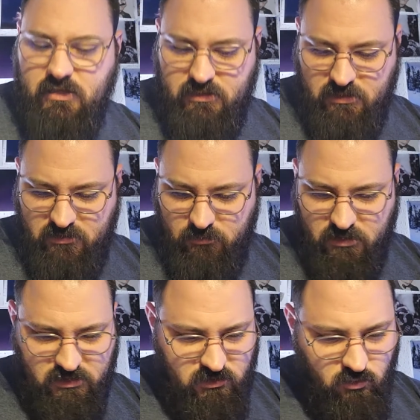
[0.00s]
since we
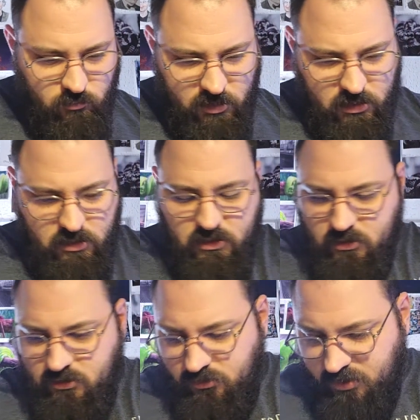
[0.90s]
assume
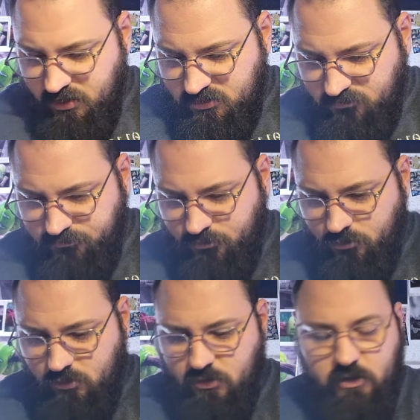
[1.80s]
that that is full.